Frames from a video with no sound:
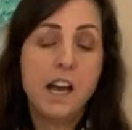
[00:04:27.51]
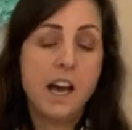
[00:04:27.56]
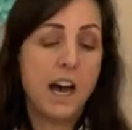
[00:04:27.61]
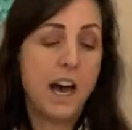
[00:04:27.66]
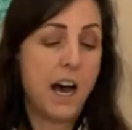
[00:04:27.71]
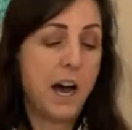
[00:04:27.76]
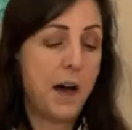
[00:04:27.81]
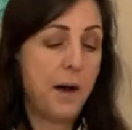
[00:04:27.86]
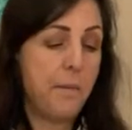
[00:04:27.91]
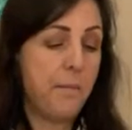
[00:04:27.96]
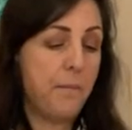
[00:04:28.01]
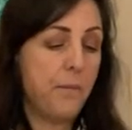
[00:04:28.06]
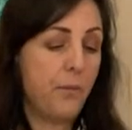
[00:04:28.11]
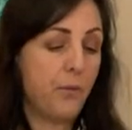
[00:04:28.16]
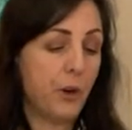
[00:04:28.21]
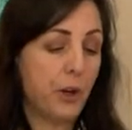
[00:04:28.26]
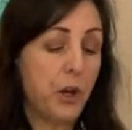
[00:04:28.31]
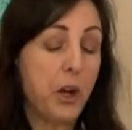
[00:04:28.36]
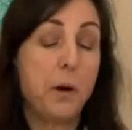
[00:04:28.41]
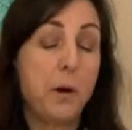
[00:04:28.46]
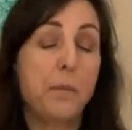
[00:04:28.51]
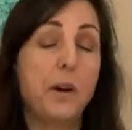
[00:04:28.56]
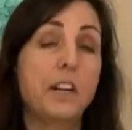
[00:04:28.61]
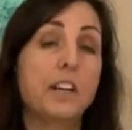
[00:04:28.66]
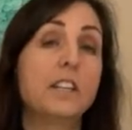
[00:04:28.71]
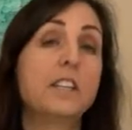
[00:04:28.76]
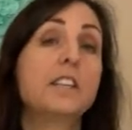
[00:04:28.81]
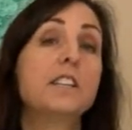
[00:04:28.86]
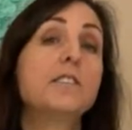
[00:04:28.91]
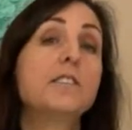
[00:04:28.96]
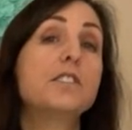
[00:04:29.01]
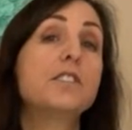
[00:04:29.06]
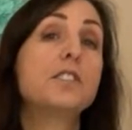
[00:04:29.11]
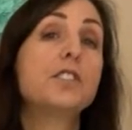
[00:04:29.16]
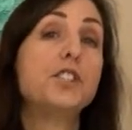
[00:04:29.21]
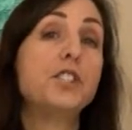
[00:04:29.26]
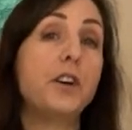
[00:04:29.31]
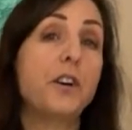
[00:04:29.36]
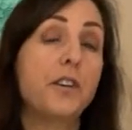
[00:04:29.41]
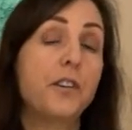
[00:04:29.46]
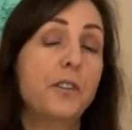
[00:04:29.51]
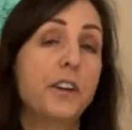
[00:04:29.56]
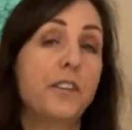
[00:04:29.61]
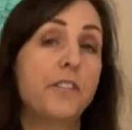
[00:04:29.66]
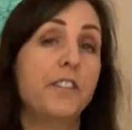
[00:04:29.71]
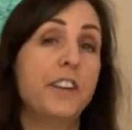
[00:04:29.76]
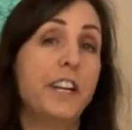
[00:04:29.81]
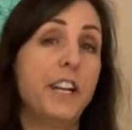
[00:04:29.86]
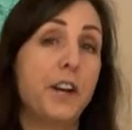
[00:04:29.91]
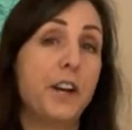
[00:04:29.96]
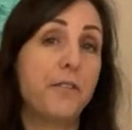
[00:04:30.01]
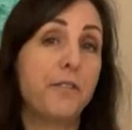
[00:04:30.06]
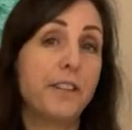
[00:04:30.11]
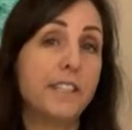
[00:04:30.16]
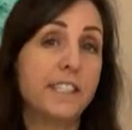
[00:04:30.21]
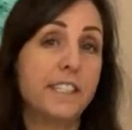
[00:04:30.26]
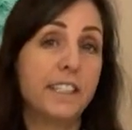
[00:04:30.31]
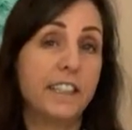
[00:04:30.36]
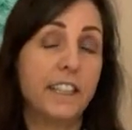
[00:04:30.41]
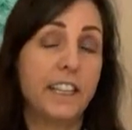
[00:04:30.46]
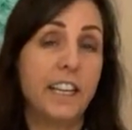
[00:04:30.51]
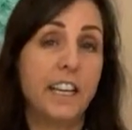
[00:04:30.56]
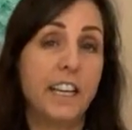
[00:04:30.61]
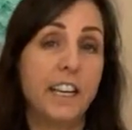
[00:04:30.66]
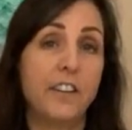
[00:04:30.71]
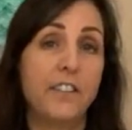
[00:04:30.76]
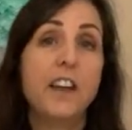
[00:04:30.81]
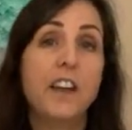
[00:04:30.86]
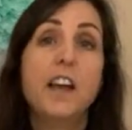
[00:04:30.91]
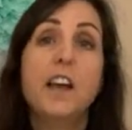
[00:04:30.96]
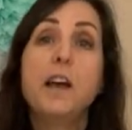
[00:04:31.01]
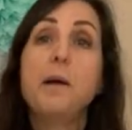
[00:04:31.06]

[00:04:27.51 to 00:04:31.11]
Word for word: Ricoma showed a video recently of